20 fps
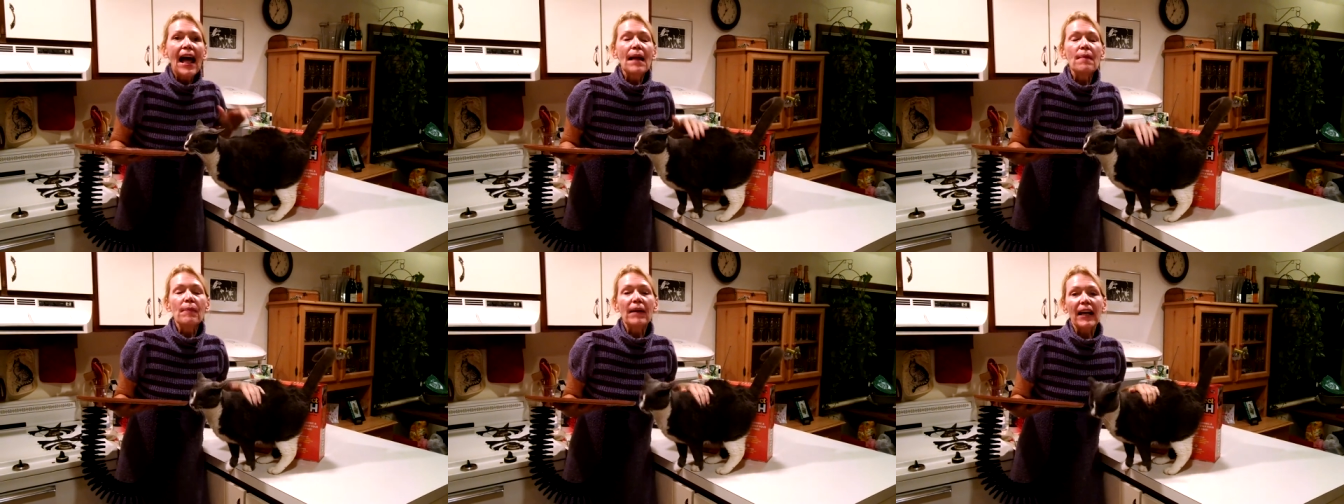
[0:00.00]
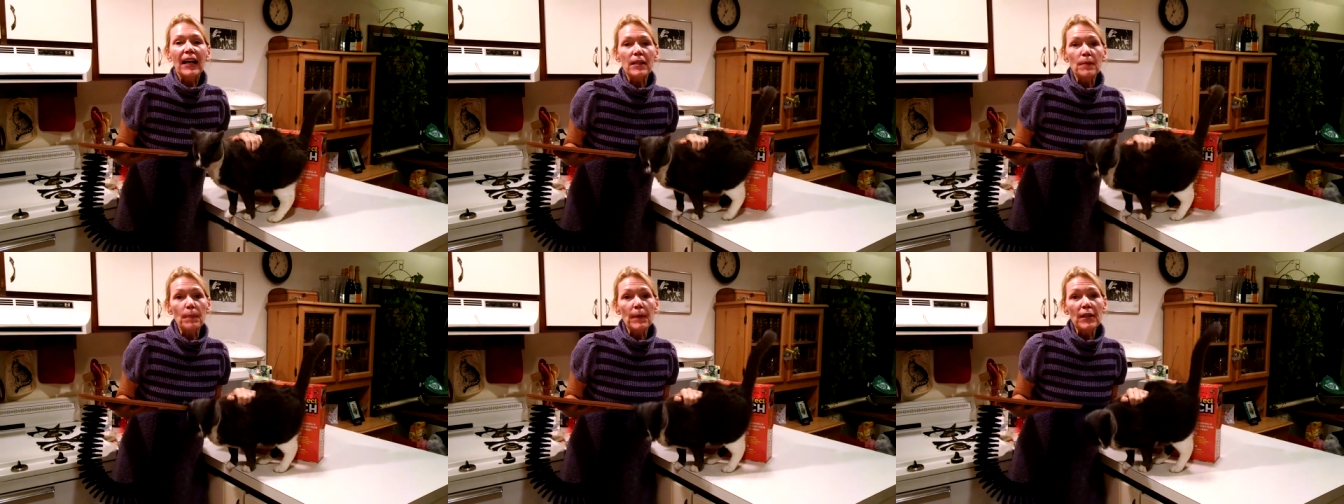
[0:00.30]
And
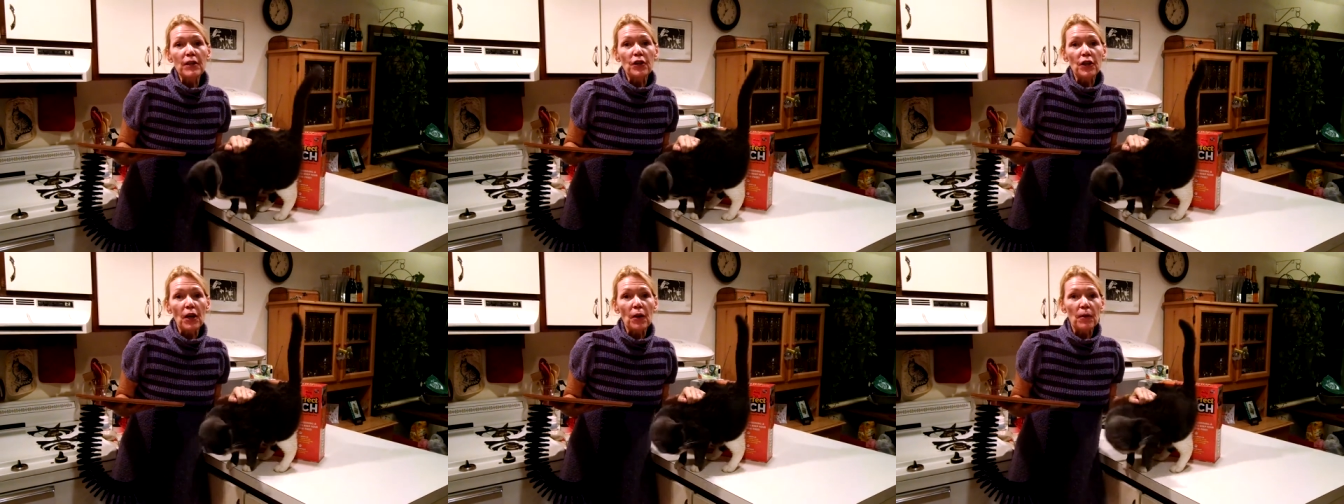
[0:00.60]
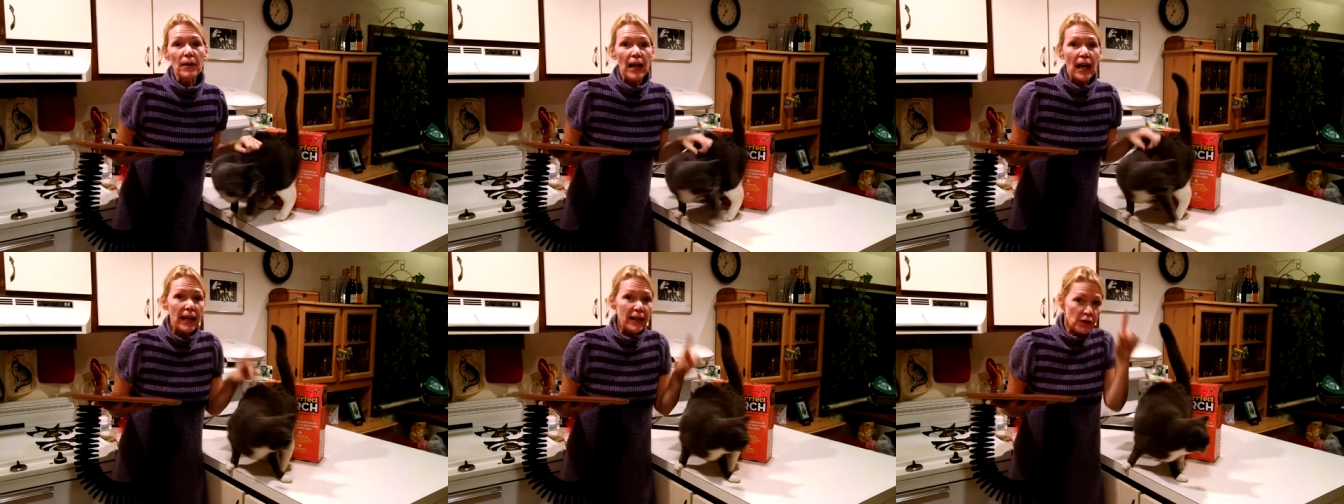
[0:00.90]
my husband
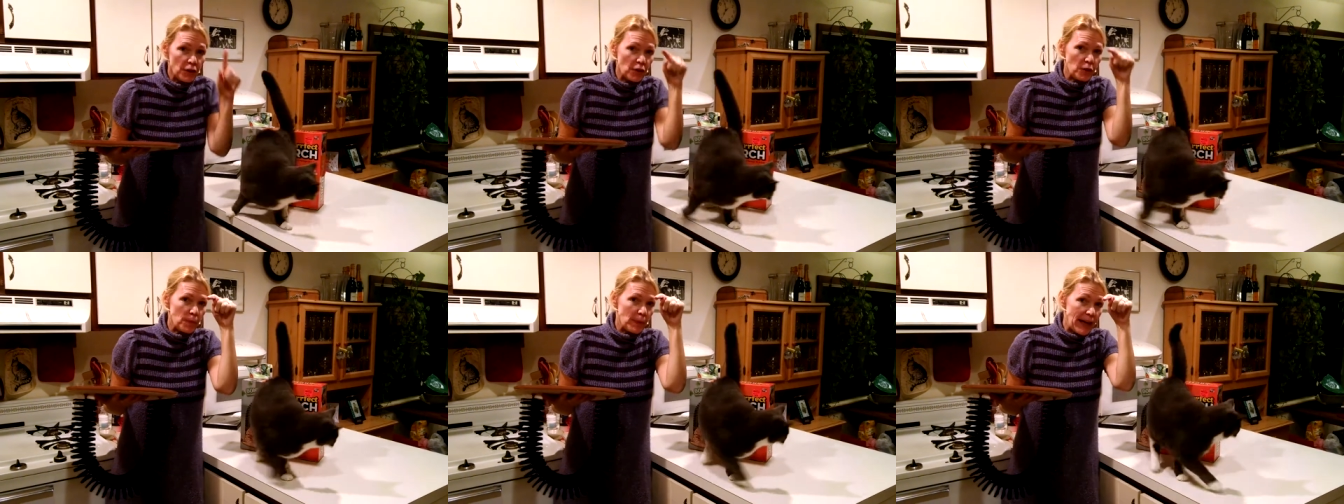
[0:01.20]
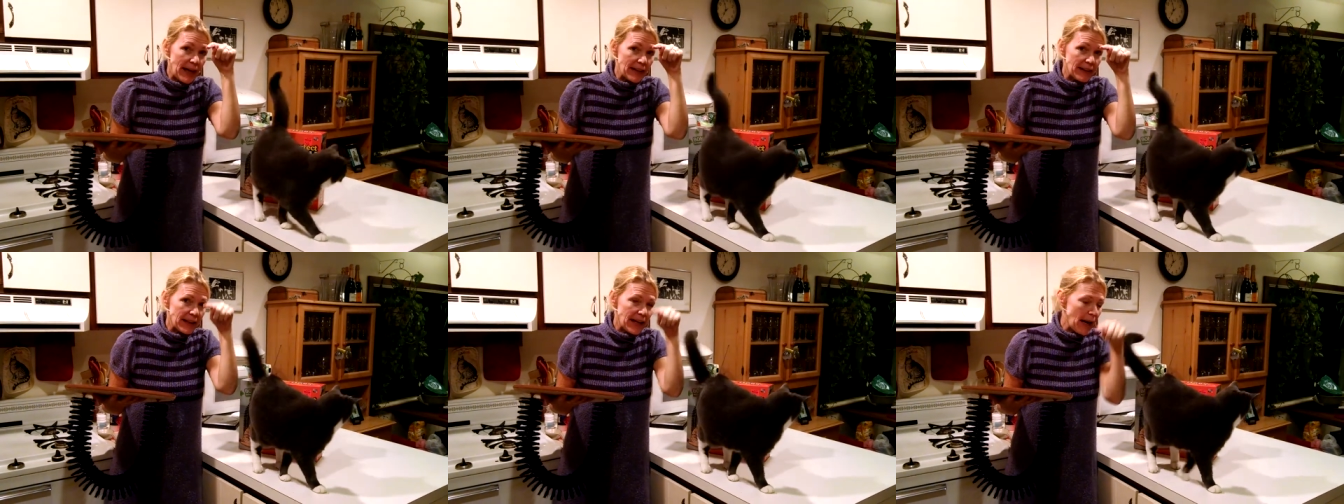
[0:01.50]
Joe and I,
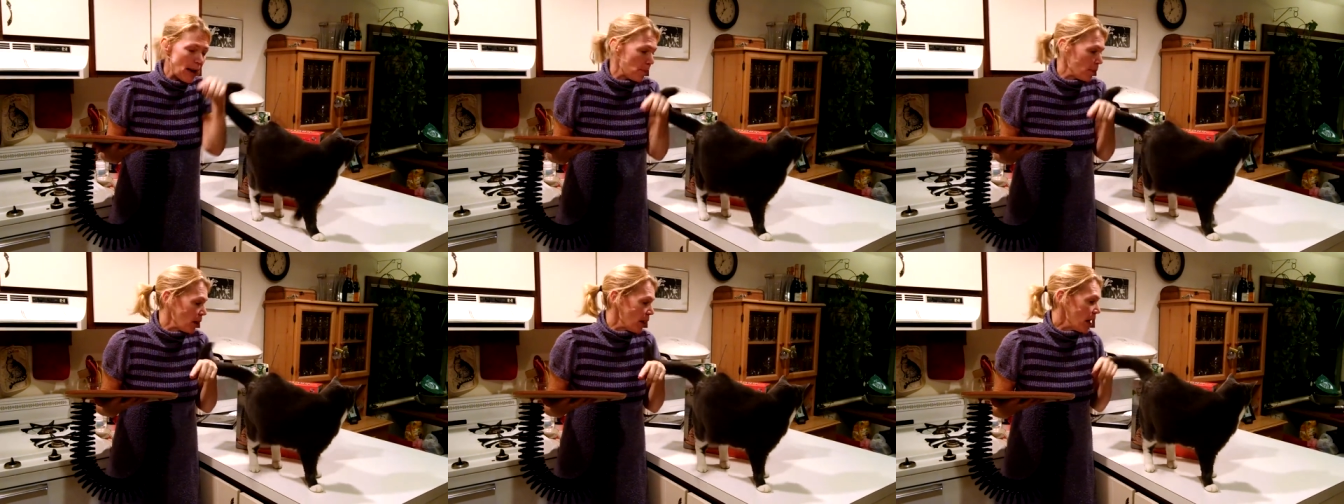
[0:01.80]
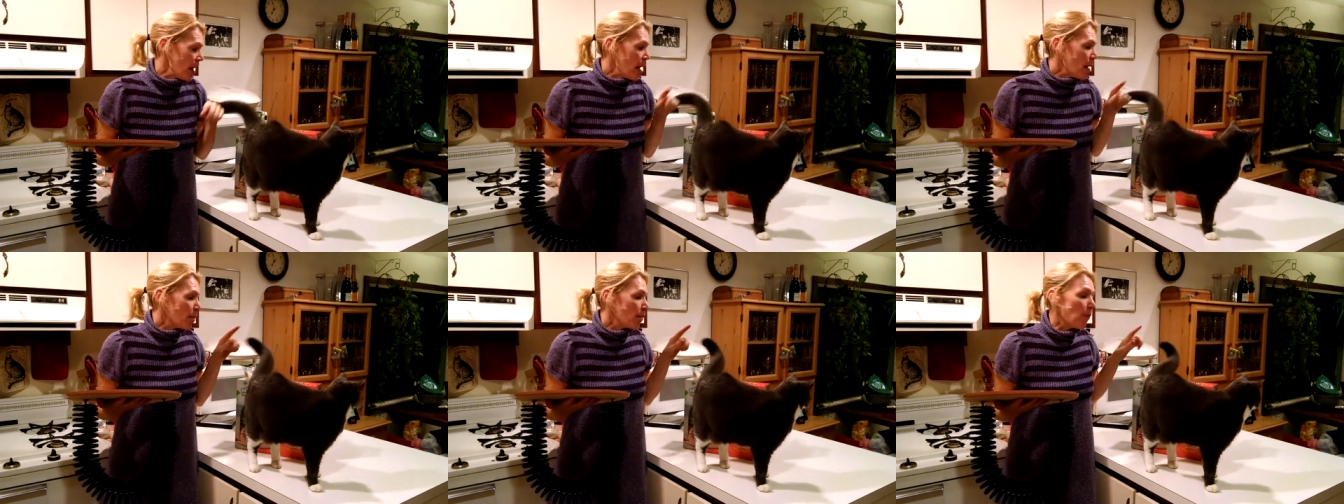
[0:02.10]
Joe's behind the
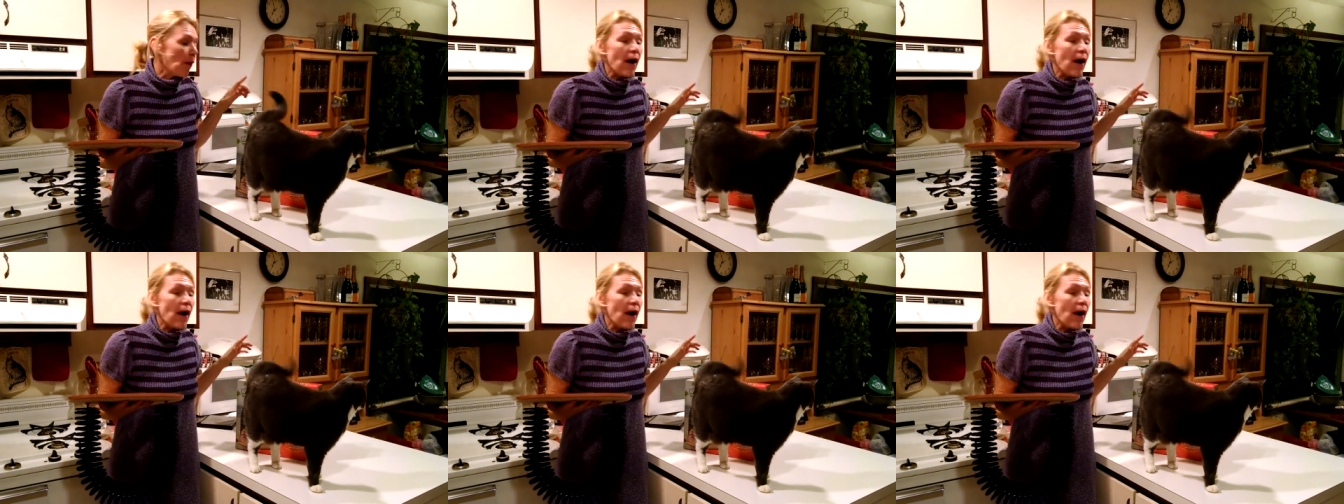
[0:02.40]
camera,